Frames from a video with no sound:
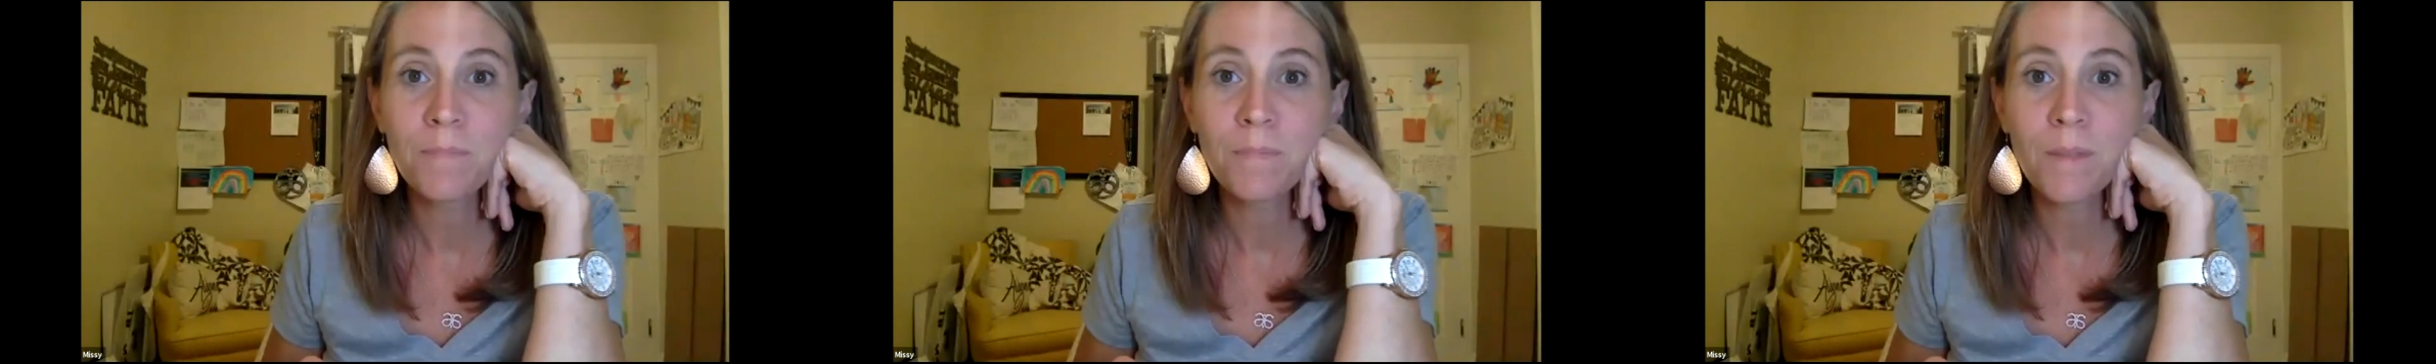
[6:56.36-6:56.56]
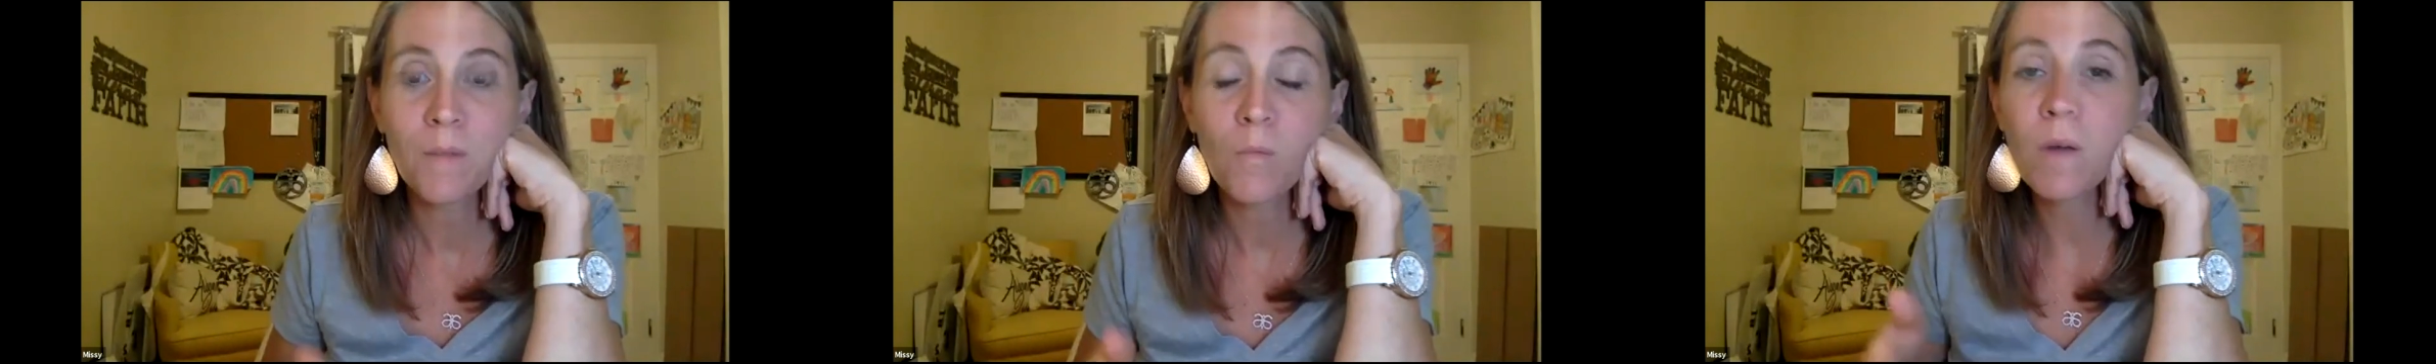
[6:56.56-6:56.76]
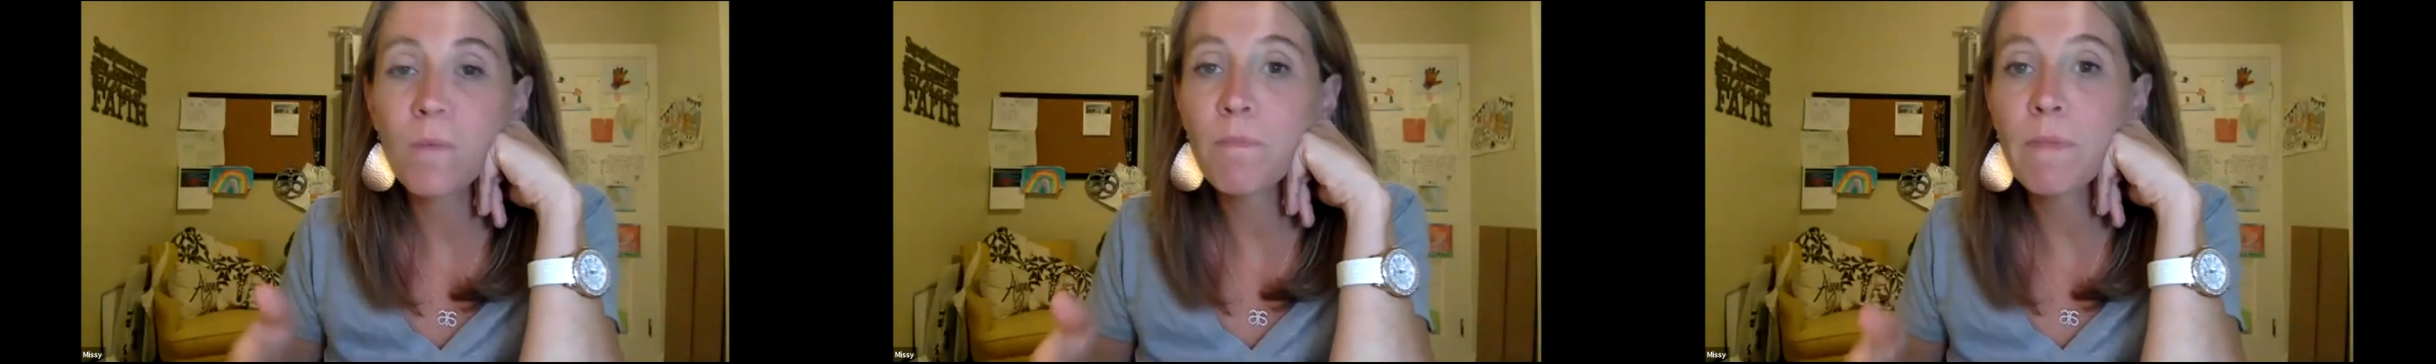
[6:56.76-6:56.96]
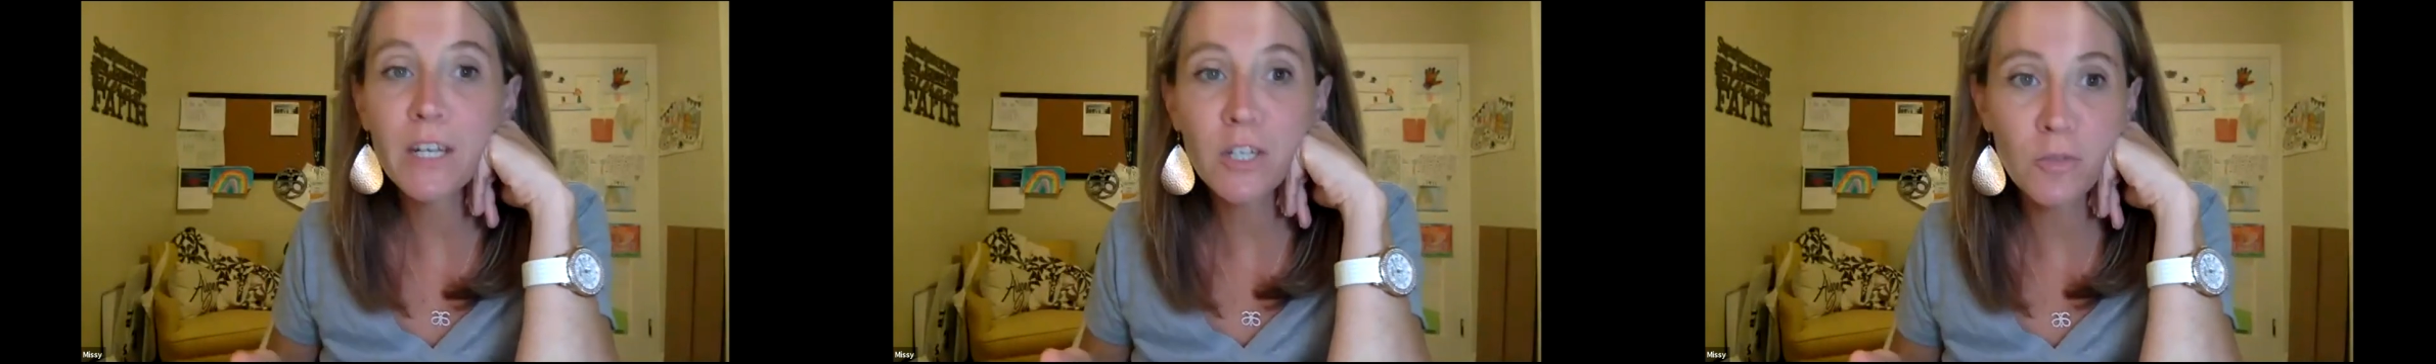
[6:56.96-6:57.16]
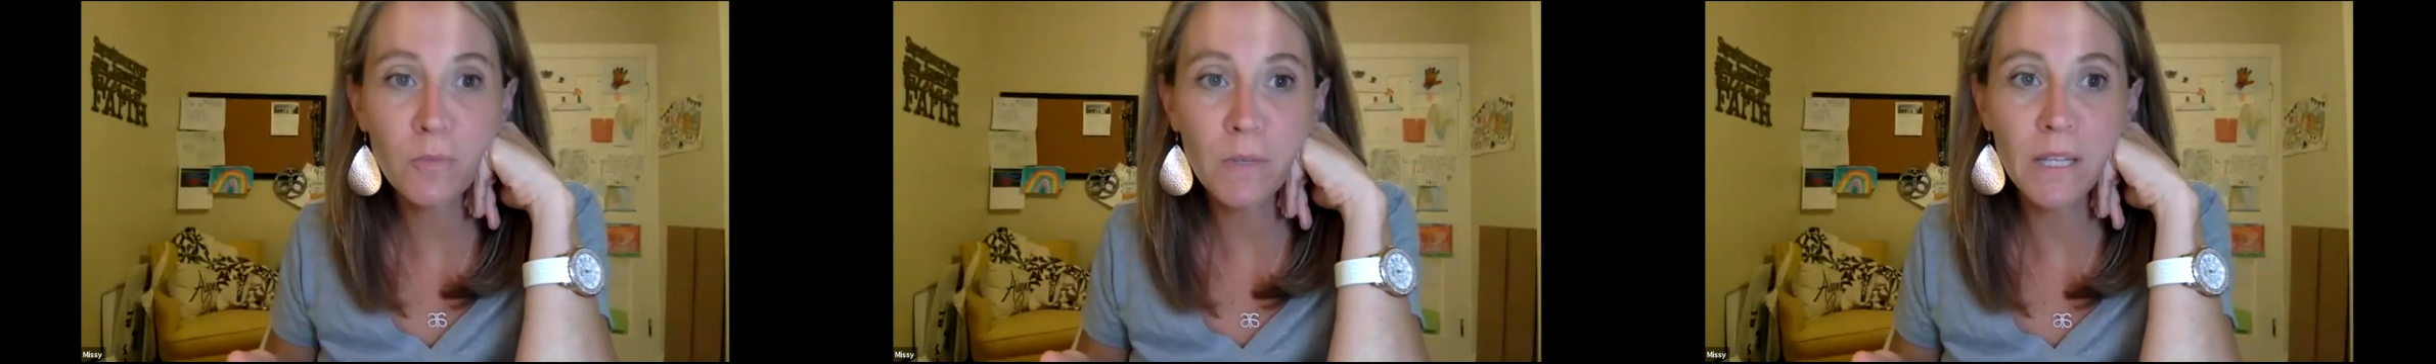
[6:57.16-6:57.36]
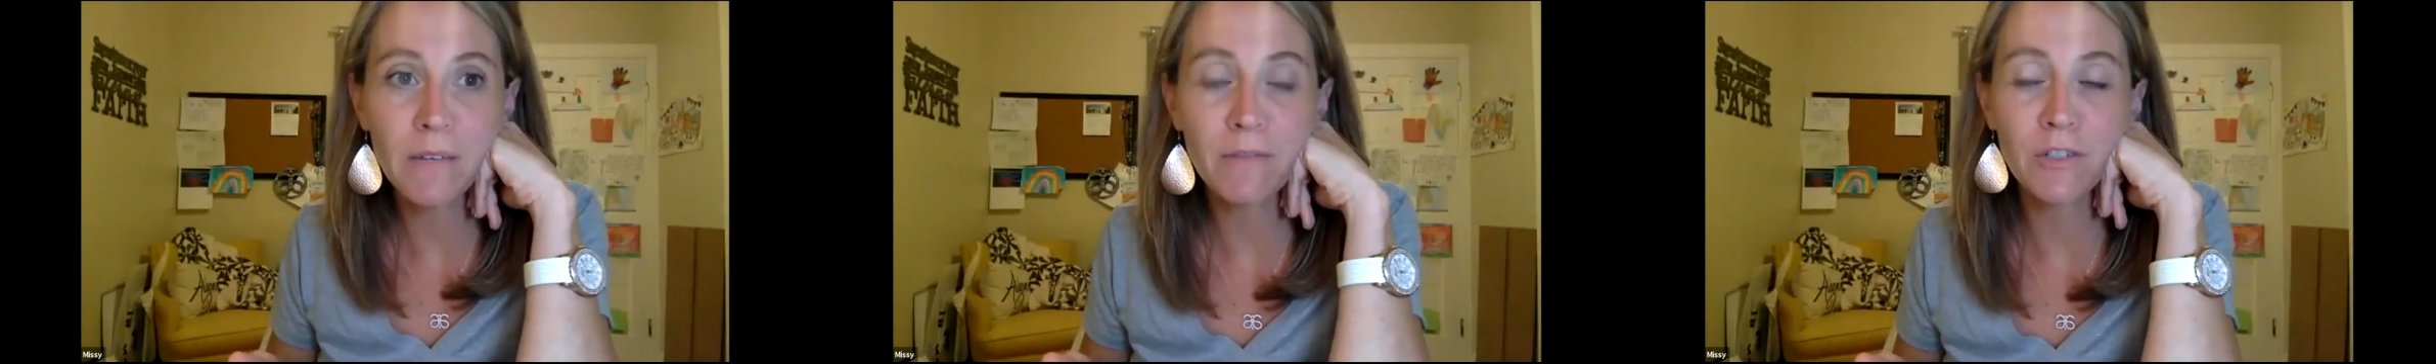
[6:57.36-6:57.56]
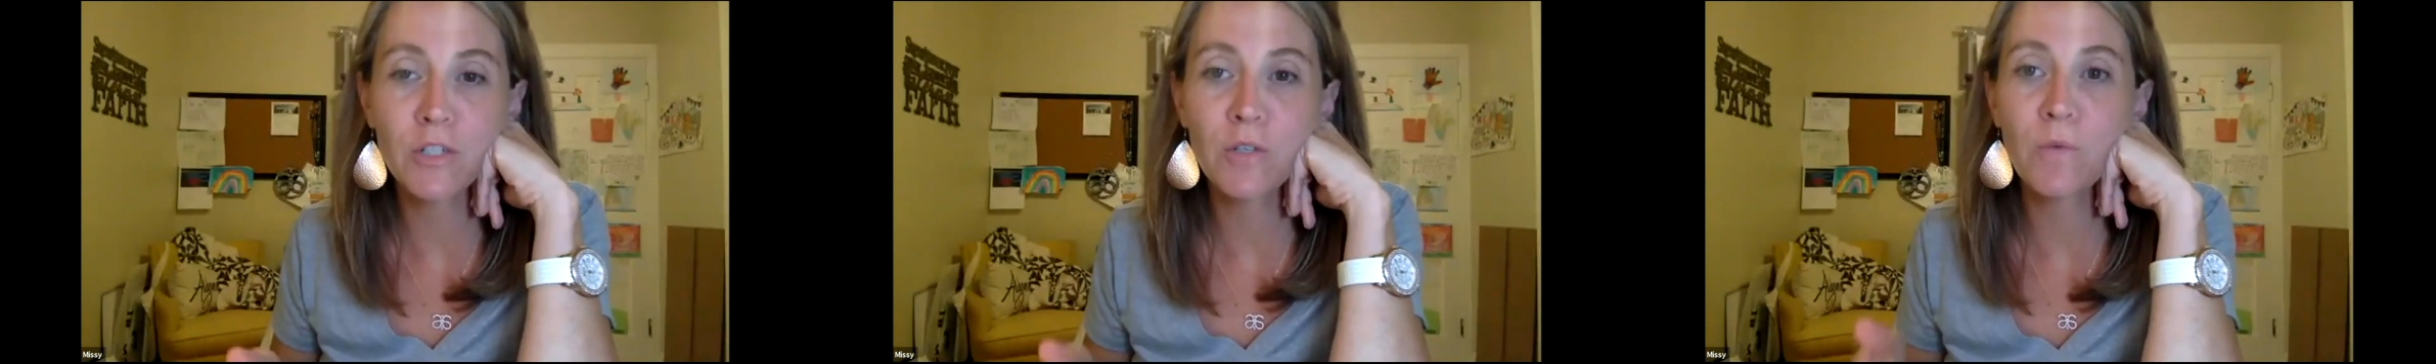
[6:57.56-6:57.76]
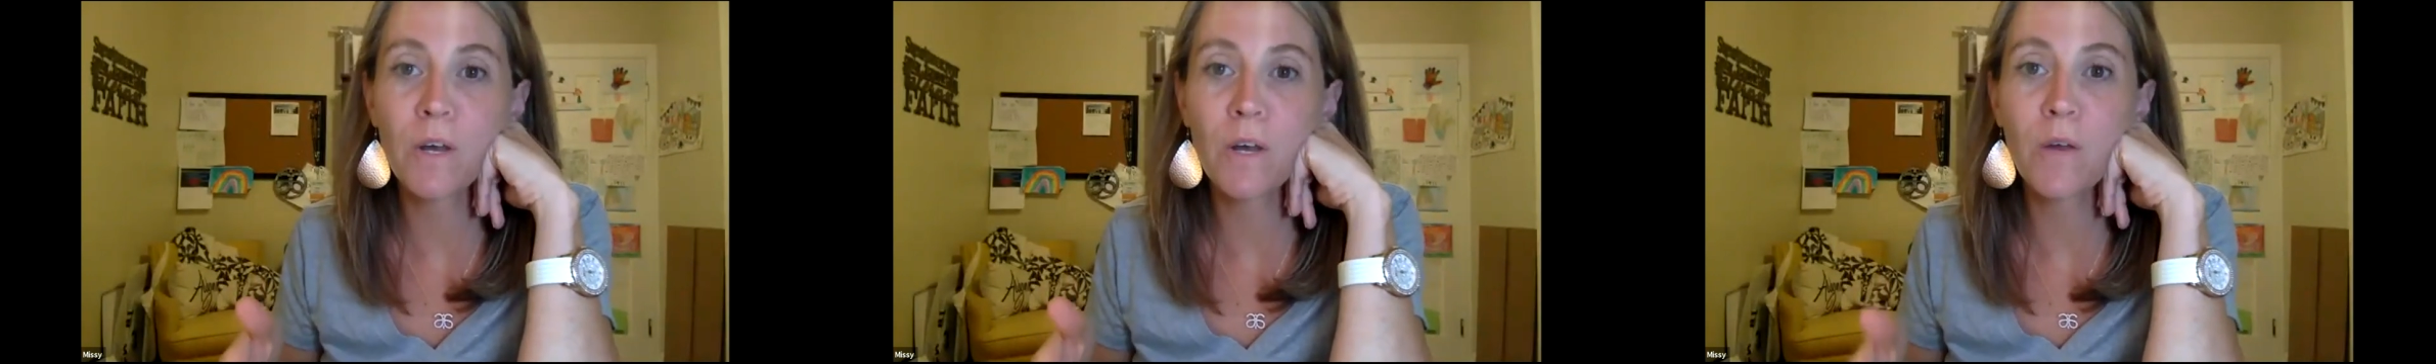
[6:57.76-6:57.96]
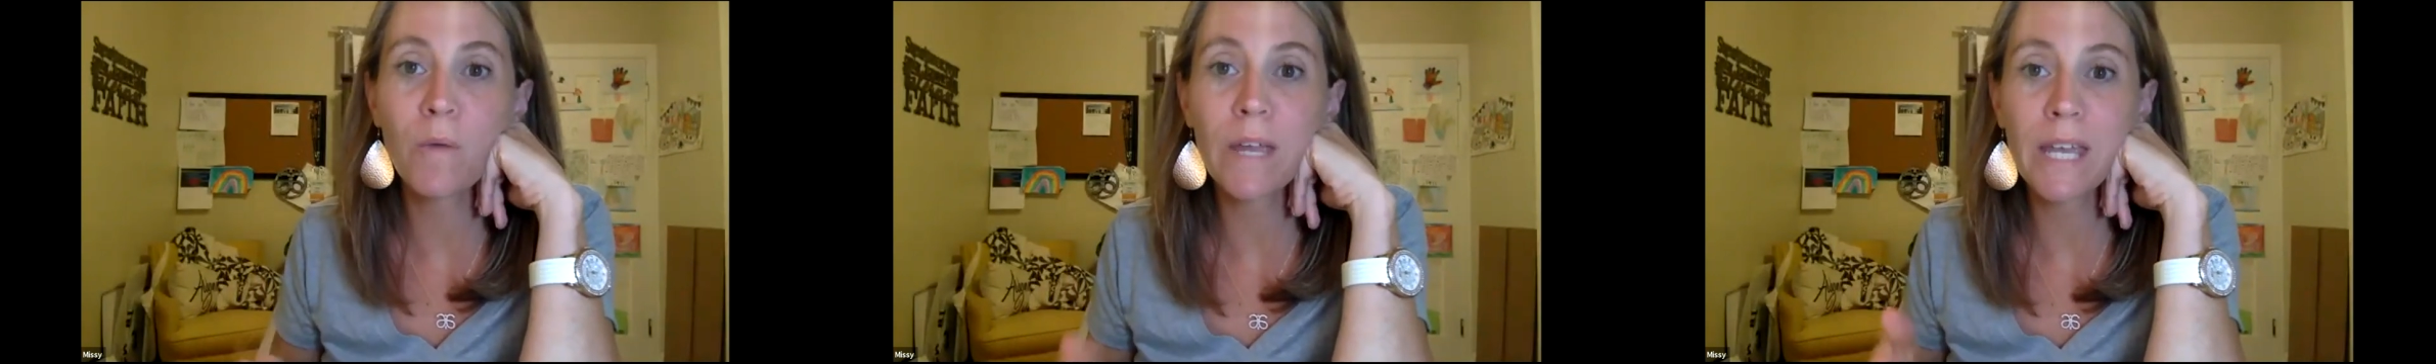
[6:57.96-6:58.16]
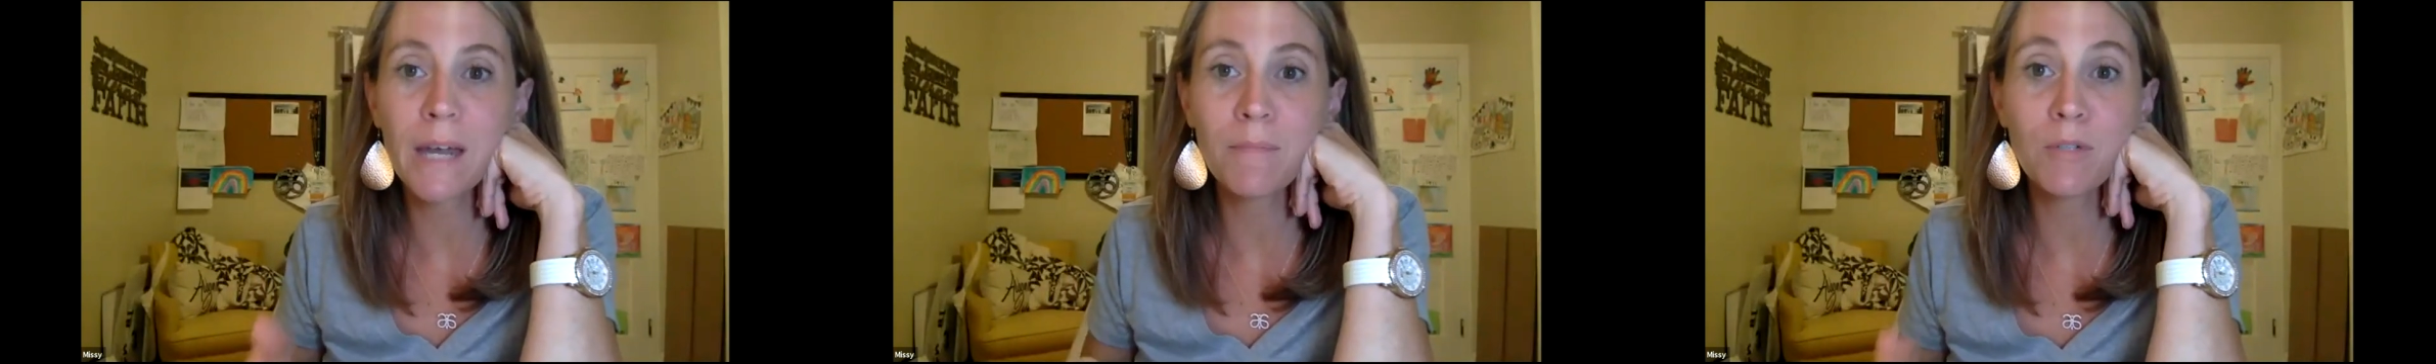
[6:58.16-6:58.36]
What management level do you want to
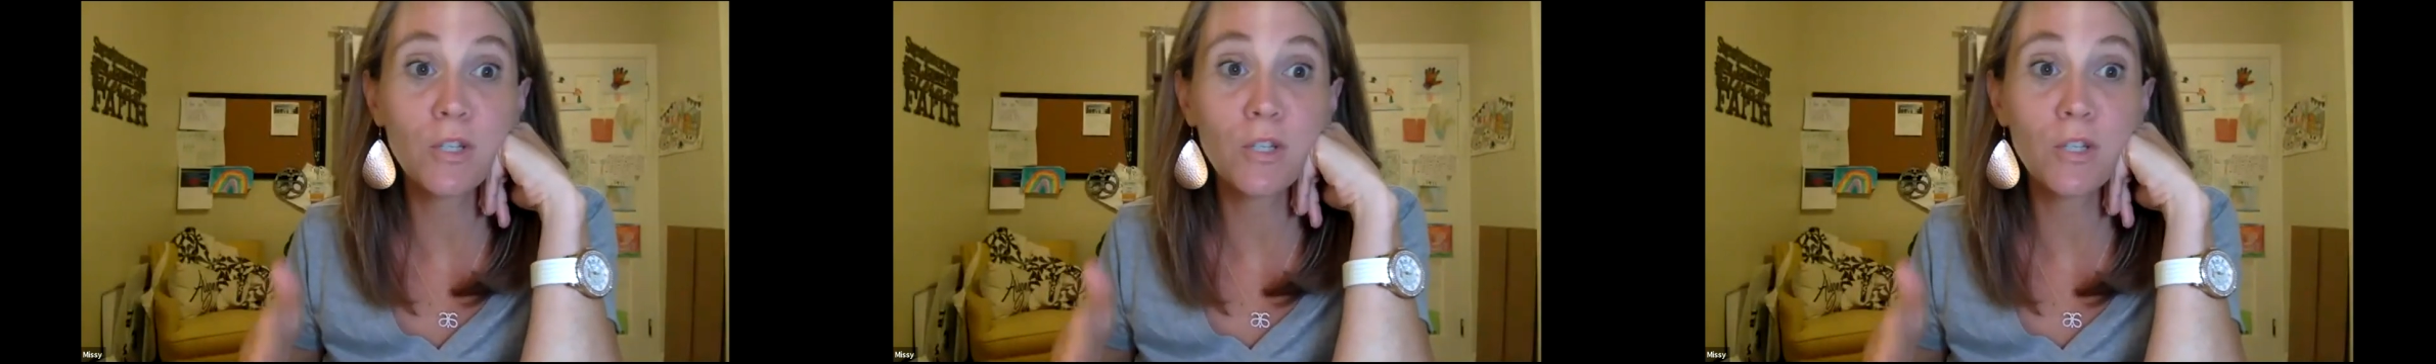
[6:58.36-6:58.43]
wake up